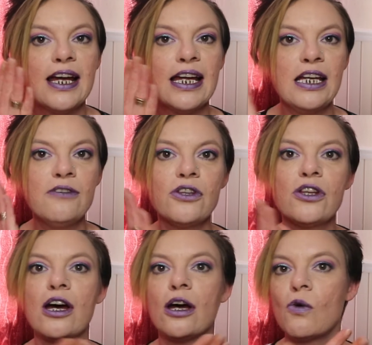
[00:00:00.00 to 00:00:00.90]
Even
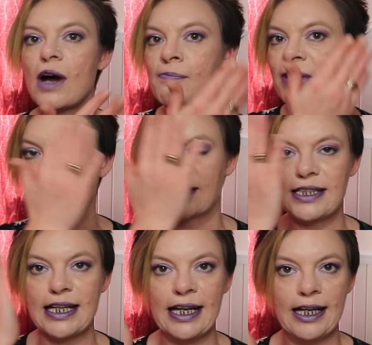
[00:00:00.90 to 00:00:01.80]
though I patted
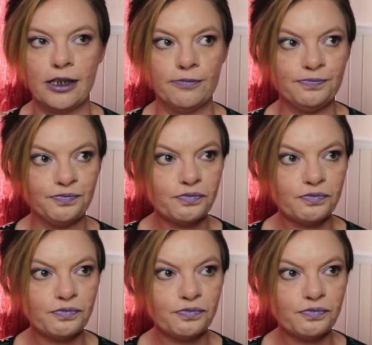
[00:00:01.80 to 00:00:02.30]
it in,